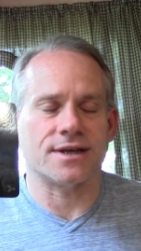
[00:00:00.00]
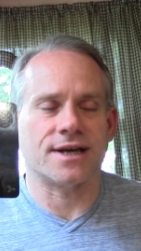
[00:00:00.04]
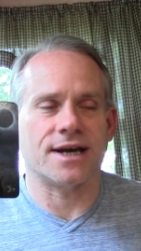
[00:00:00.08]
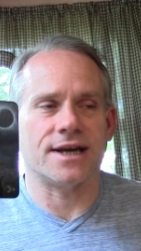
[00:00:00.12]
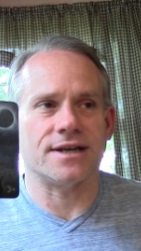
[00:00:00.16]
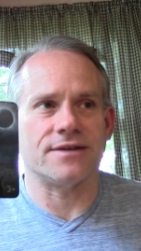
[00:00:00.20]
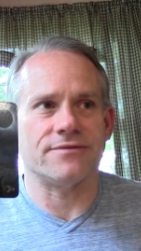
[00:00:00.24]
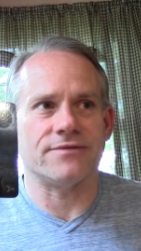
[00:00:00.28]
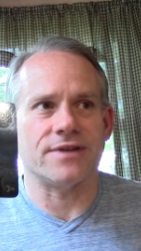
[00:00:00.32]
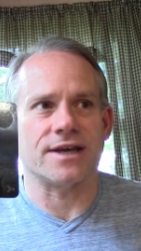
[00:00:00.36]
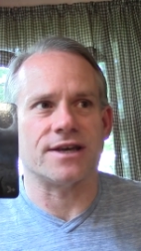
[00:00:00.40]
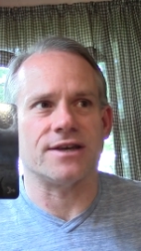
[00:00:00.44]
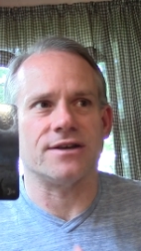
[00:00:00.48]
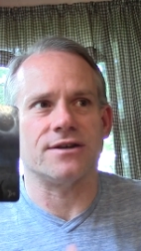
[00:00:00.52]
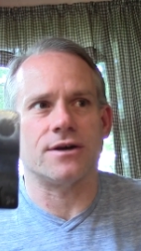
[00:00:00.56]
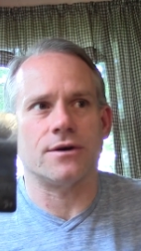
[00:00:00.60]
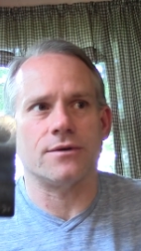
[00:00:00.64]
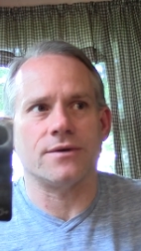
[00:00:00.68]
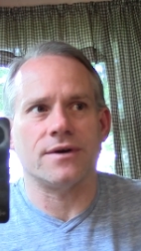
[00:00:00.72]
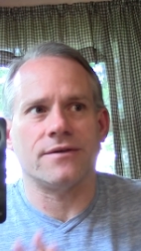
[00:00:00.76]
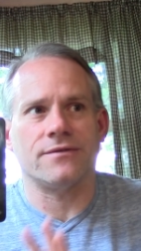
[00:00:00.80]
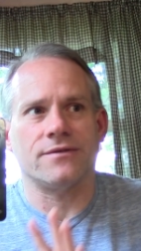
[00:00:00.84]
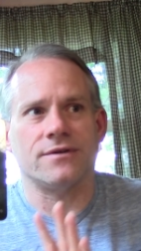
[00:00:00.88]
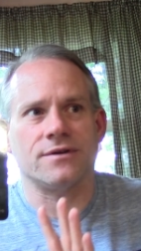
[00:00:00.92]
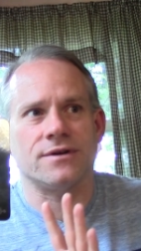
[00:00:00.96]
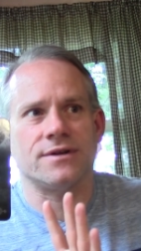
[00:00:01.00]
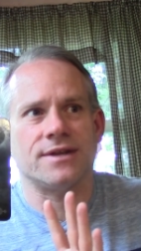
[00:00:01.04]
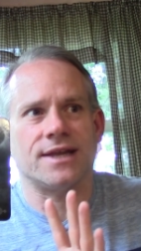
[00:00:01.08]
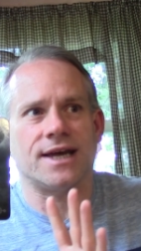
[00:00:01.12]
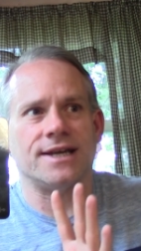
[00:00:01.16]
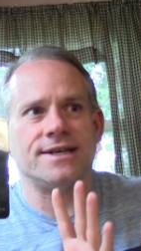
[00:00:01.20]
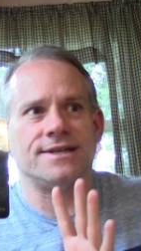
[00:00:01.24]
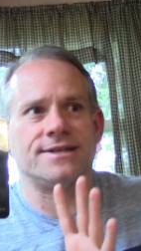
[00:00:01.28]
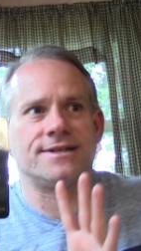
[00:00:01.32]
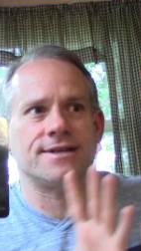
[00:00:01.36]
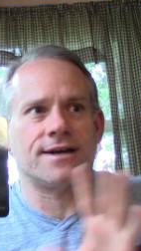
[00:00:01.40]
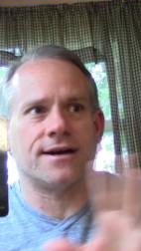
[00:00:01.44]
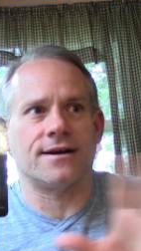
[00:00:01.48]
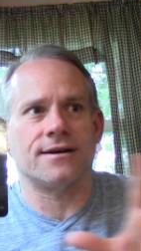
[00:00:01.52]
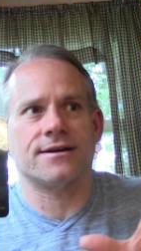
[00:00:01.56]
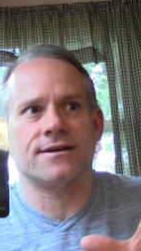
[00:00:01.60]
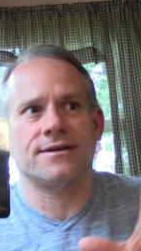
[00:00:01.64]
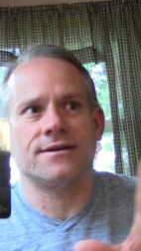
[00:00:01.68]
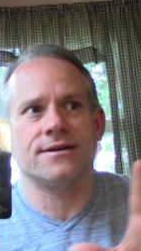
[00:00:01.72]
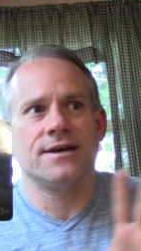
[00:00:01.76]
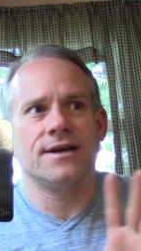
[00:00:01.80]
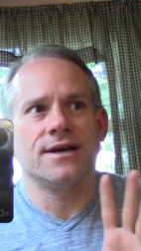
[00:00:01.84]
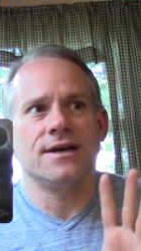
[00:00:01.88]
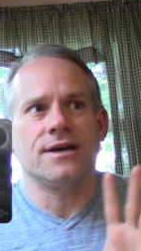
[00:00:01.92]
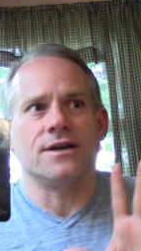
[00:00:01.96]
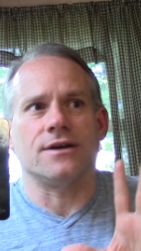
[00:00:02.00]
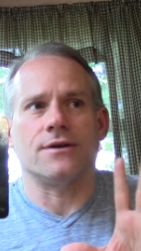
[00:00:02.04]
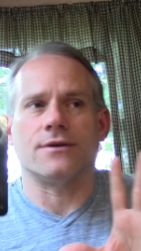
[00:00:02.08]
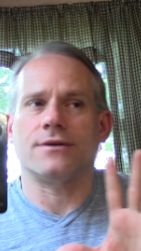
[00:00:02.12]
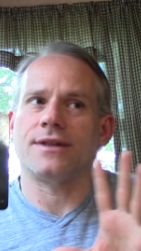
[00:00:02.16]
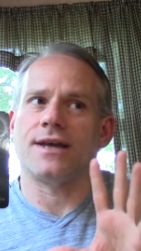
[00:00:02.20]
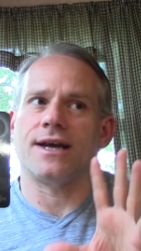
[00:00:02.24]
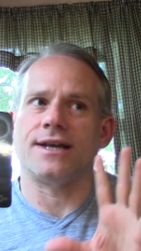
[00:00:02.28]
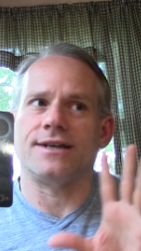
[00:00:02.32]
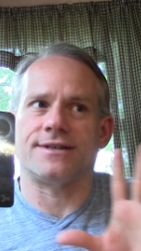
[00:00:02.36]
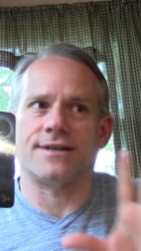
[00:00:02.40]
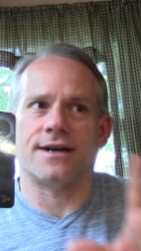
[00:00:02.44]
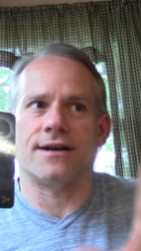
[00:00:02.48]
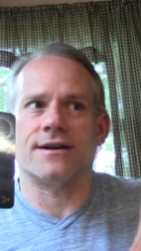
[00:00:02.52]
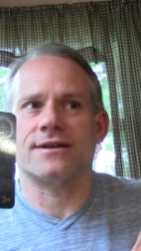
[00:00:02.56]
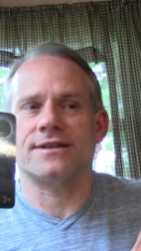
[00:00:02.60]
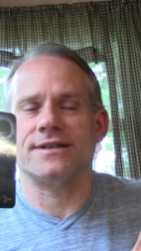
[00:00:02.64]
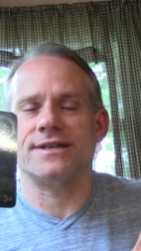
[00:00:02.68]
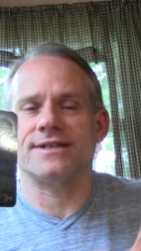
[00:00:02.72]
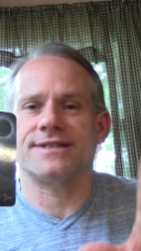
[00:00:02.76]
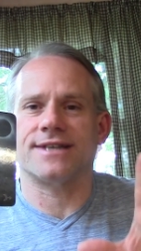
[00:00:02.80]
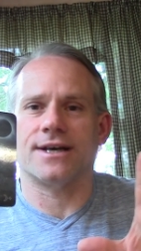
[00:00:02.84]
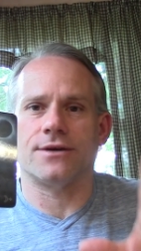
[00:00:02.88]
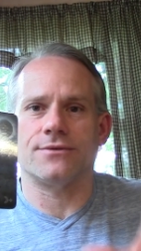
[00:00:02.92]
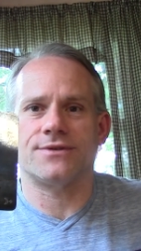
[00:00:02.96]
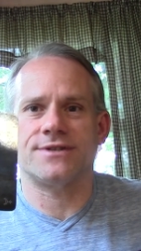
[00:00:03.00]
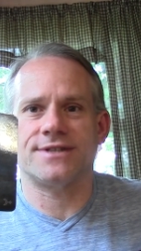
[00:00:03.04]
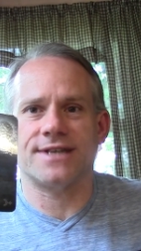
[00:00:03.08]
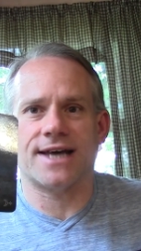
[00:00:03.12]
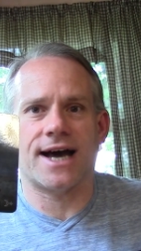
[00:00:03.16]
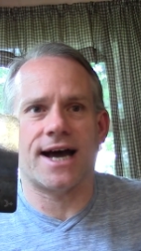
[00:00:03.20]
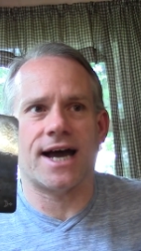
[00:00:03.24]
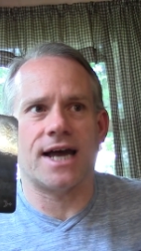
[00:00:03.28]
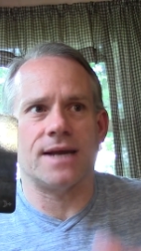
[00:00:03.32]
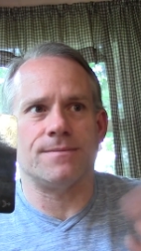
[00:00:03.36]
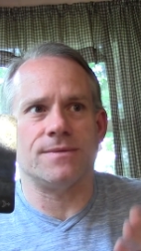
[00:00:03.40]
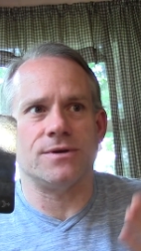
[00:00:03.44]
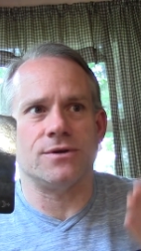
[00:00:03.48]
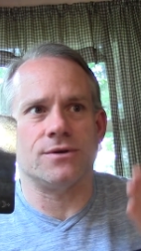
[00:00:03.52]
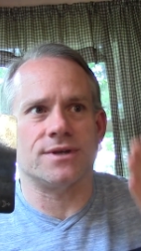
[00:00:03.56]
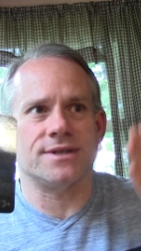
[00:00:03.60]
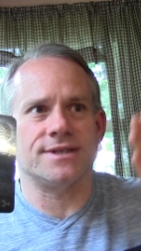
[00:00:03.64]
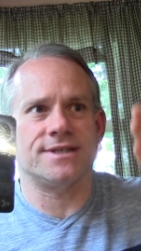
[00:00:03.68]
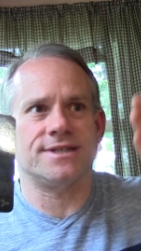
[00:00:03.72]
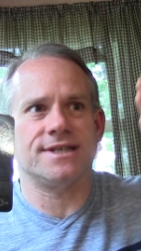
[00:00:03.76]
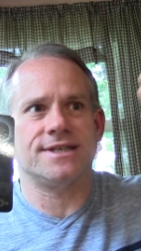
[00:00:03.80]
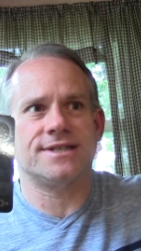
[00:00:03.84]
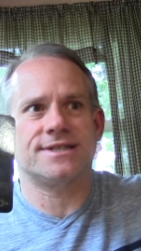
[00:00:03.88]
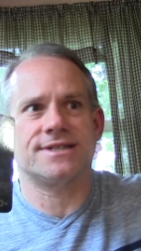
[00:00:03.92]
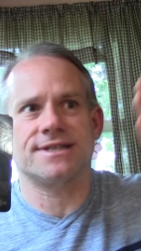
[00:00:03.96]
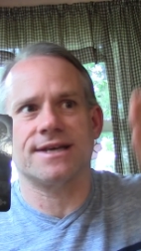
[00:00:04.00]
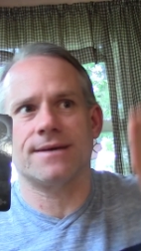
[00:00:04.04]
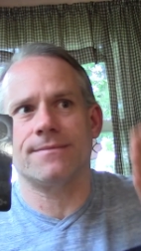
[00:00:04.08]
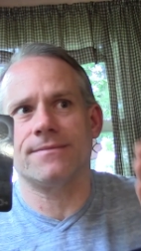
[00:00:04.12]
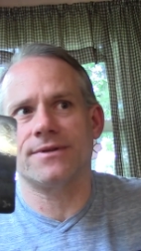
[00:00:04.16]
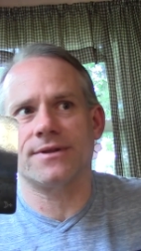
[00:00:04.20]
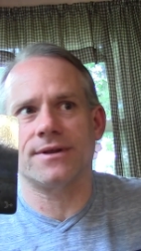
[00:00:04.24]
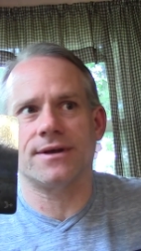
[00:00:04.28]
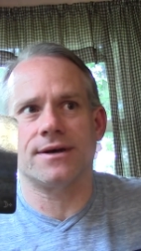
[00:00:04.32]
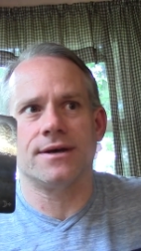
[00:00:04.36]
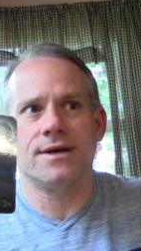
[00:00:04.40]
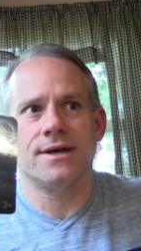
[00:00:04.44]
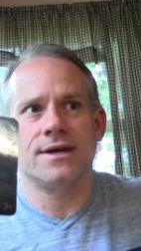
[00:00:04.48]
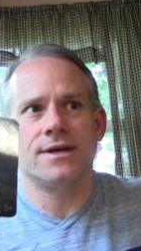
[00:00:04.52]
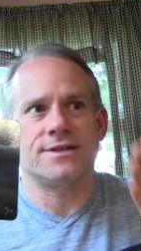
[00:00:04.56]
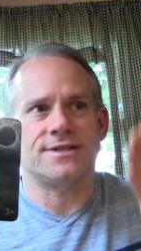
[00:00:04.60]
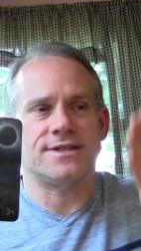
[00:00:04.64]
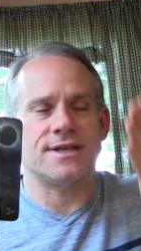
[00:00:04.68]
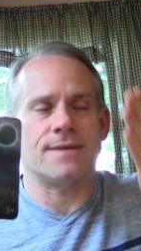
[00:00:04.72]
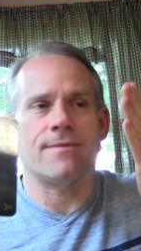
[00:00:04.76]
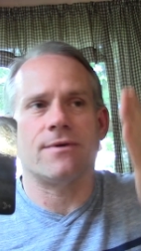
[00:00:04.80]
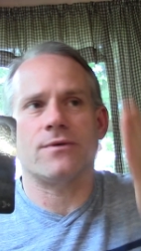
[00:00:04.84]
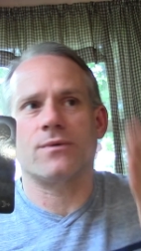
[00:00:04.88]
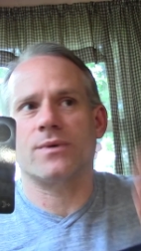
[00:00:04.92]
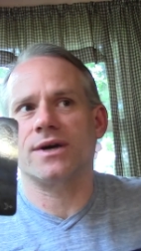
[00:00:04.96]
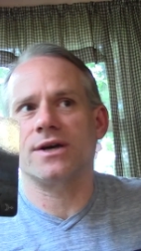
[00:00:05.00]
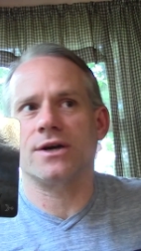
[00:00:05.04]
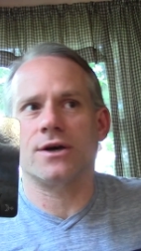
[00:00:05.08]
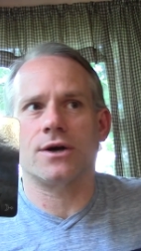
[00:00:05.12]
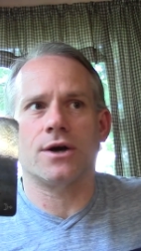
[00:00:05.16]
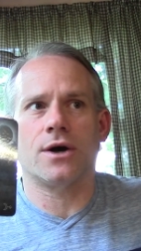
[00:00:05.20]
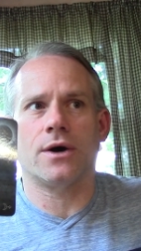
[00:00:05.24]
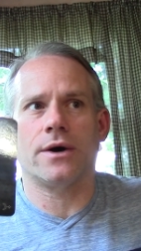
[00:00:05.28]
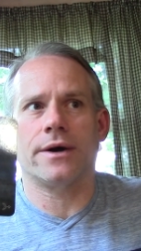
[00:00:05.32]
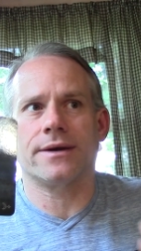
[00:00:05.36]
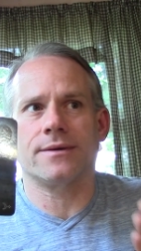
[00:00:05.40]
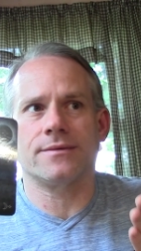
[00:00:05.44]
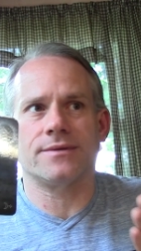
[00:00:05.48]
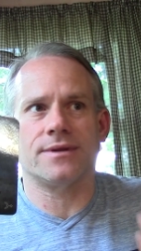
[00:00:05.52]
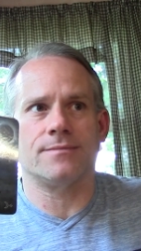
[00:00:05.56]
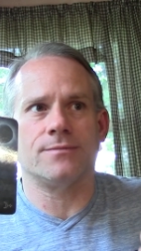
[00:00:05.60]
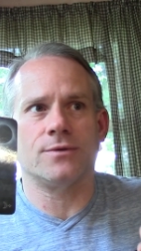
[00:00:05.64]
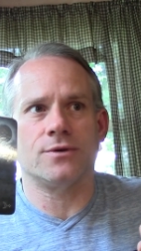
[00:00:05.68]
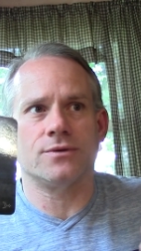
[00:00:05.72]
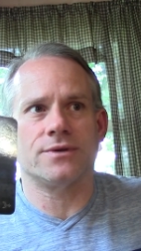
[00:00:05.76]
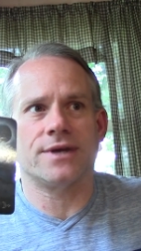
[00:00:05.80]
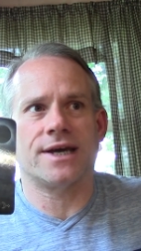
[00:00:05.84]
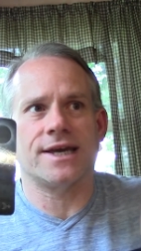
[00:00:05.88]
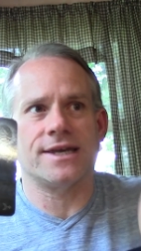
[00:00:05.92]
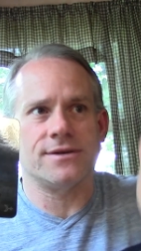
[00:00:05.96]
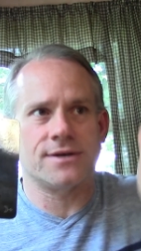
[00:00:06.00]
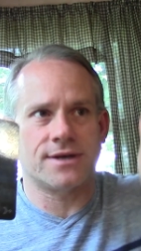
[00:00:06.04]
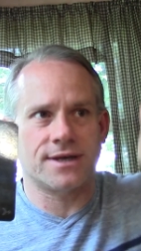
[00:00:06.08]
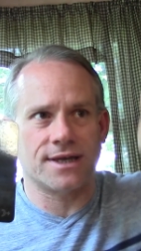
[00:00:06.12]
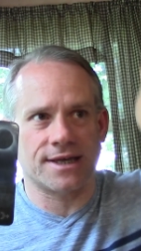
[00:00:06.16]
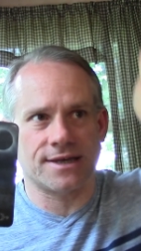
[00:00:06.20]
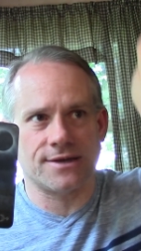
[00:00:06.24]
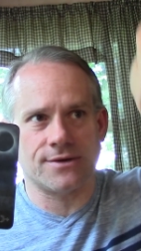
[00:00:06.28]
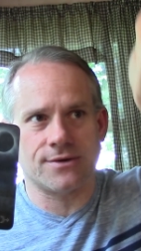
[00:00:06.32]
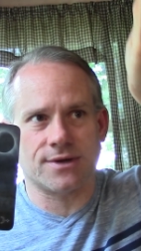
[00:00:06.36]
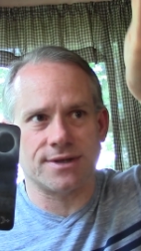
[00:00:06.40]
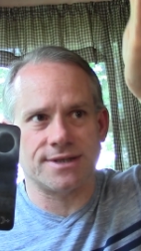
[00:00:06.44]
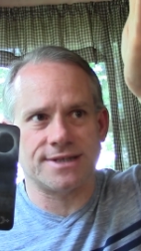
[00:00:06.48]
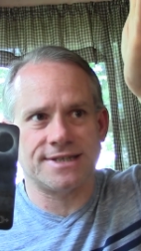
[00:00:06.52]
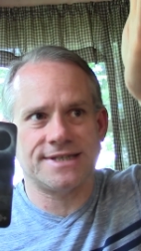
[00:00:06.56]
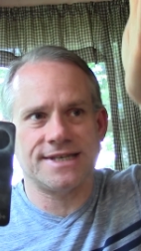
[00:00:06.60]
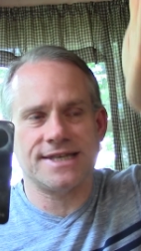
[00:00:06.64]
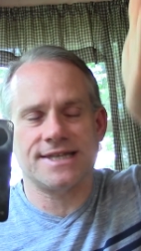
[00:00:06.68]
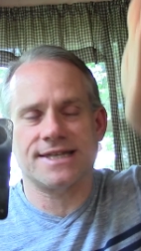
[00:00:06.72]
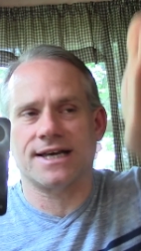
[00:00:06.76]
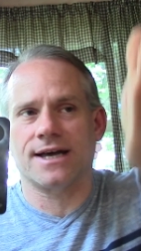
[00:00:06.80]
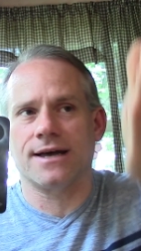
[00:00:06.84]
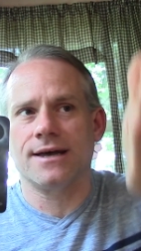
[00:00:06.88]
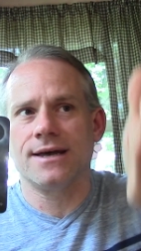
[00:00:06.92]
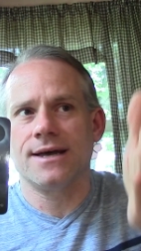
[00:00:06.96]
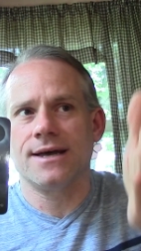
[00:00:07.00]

kind of like you know you have, you're in that dark you're in that darkness outside, but you can see some of the some of where you're going with the moonlight. You can you can see the